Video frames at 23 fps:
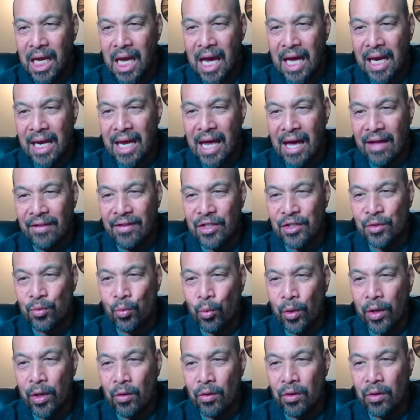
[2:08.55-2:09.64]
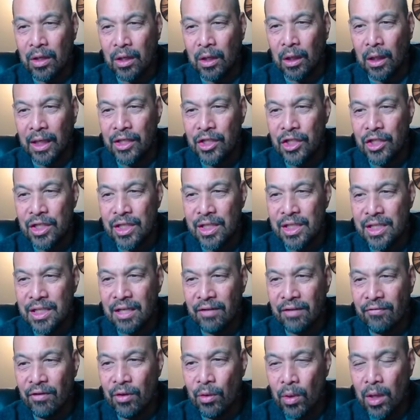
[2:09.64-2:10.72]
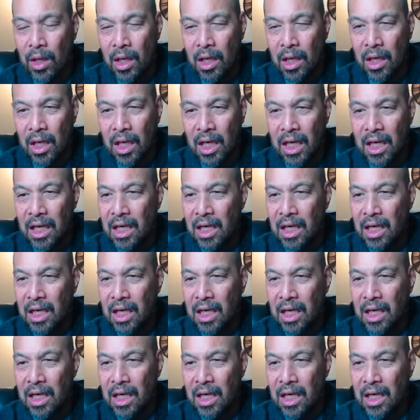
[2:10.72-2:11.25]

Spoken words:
and have these weird glitches everywhere.